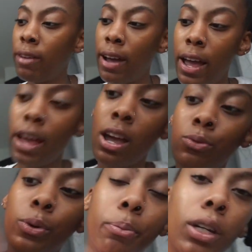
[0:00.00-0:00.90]
whatever I
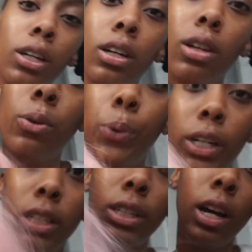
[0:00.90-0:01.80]
have with me
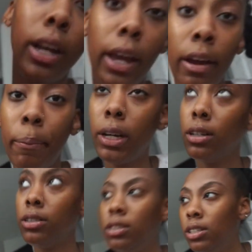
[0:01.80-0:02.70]
with this color hair,
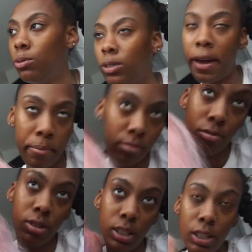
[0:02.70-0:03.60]
because this was
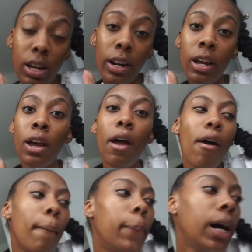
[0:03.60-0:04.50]
absolutely stunning.
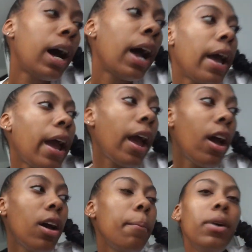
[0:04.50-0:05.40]
But I
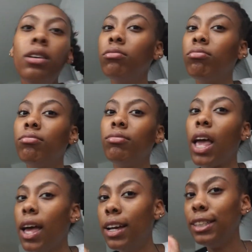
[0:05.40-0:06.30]
am
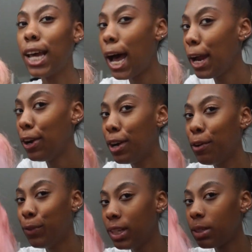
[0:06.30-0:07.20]
tired
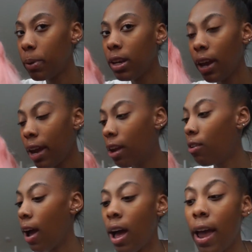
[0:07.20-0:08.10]
of this pink
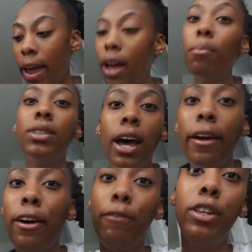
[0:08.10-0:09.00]
hair. I am
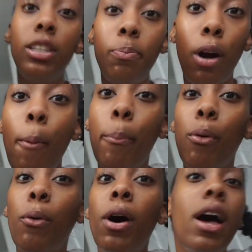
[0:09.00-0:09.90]
tired of this purple.